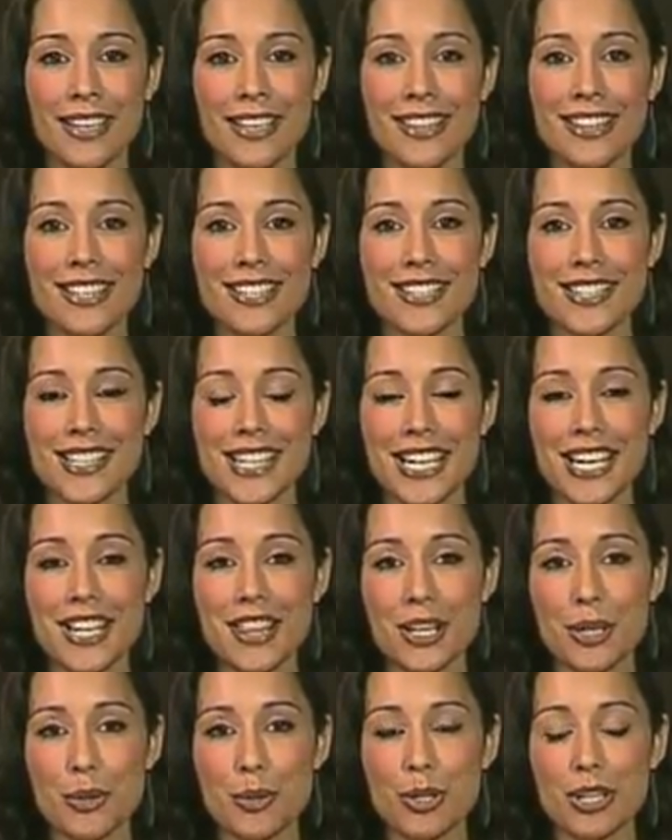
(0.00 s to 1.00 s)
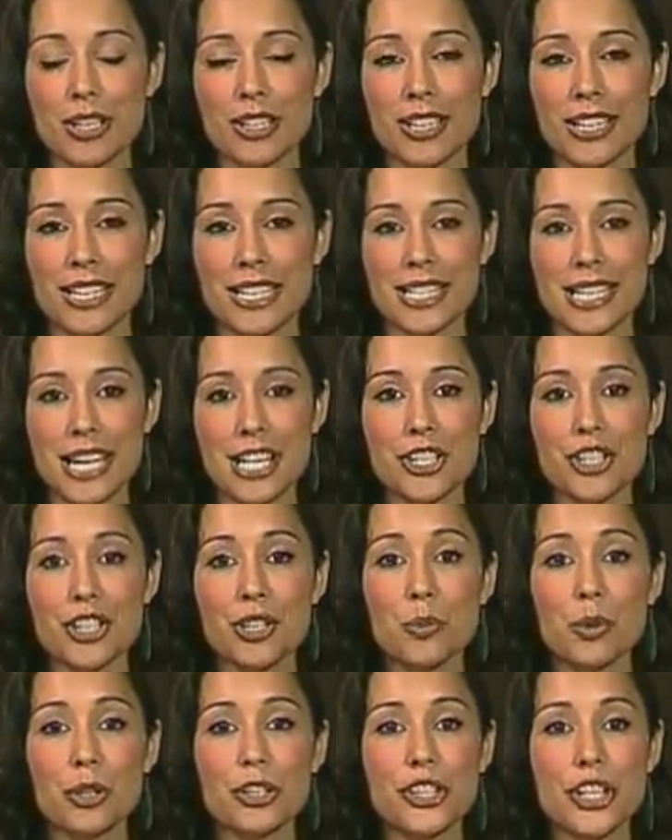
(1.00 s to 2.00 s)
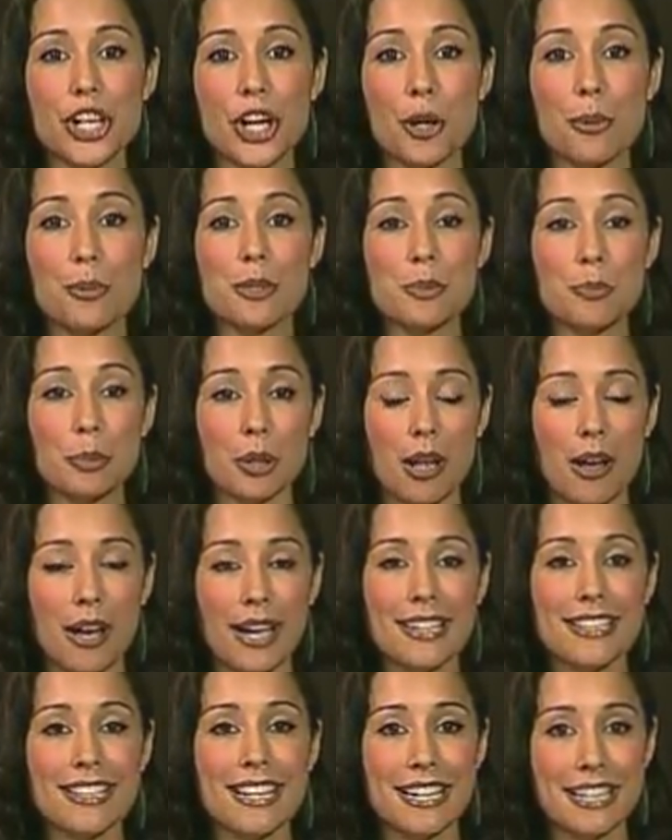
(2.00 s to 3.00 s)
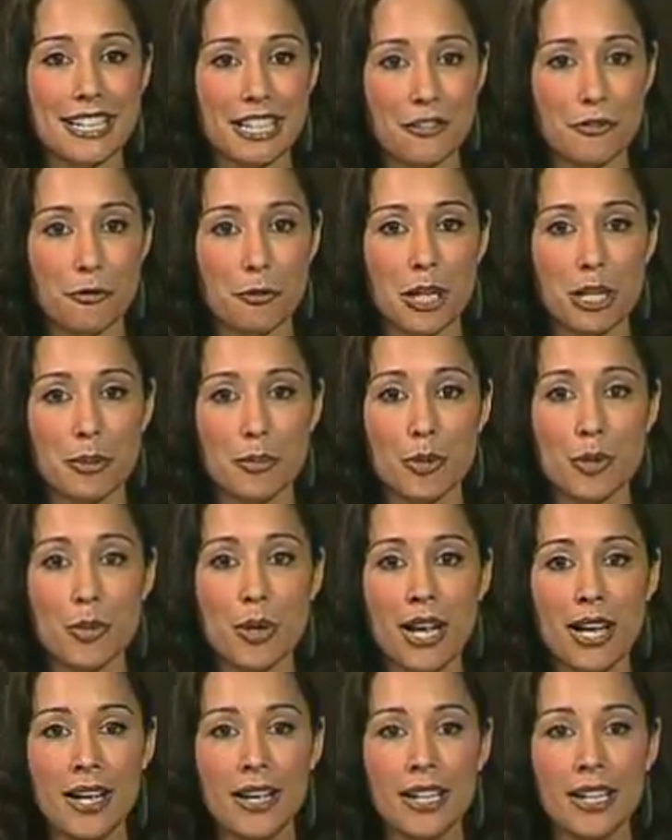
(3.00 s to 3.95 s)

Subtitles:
This year, the organisation, which helps blind and deaf people,